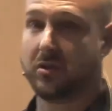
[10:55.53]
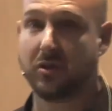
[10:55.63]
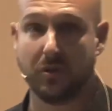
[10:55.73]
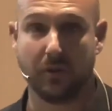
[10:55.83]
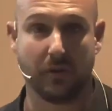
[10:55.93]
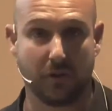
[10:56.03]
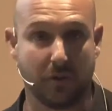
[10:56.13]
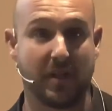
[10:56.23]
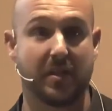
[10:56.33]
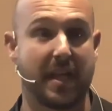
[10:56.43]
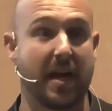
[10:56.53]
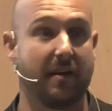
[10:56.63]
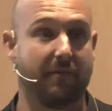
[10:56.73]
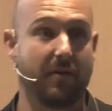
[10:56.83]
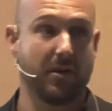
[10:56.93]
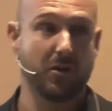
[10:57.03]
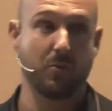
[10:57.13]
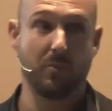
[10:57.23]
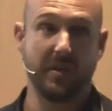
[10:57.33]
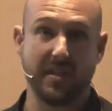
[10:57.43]
to understand and focus
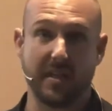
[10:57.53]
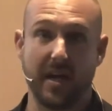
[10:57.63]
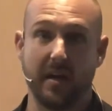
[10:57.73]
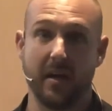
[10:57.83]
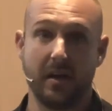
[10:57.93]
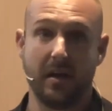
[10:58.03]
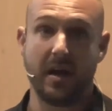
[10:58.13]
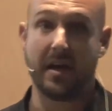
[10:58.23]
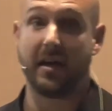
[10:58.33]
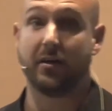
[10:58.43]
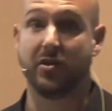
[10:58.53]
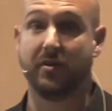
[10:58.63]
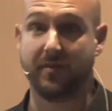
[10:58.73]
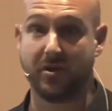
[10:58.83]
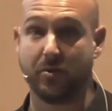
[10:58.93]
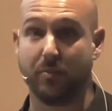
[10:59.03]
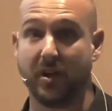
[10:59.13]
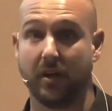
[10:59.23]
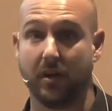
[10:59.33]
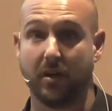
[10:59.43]
when we design an energy efficient
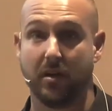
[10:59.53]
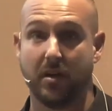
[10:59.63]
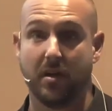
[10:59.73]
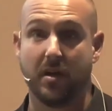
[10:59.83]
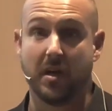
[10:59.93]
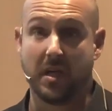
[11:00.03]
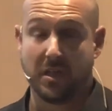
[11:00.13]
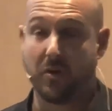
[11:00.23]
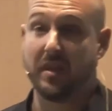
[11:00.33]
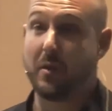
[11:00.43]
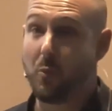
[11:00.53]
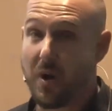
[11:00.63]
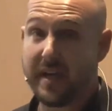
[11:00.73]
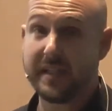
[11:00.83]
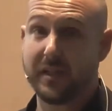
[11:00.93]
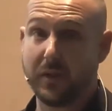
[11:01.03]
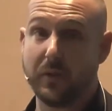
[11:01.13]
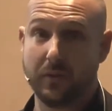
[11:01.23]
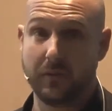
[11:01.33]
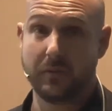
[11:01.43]
building. So the way to